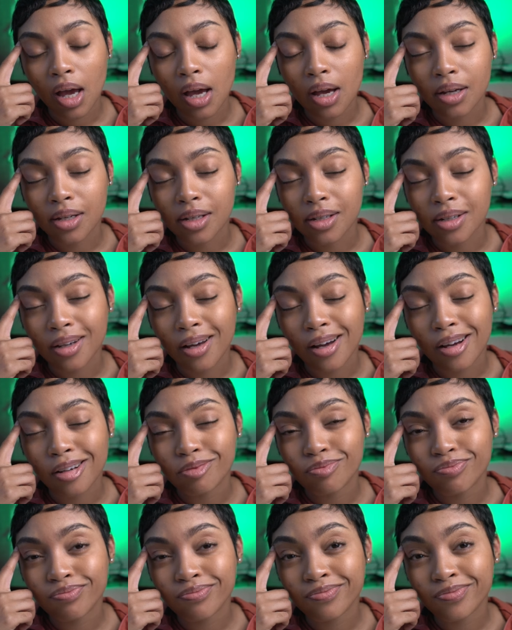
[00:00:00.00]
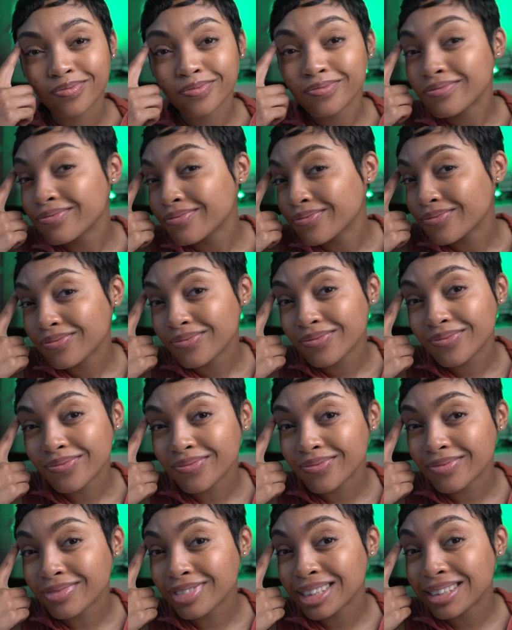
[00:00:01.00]
And um,
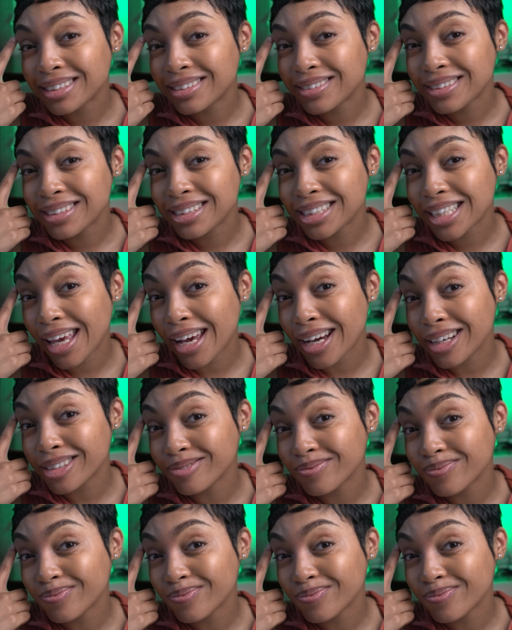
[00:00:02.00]
yeah.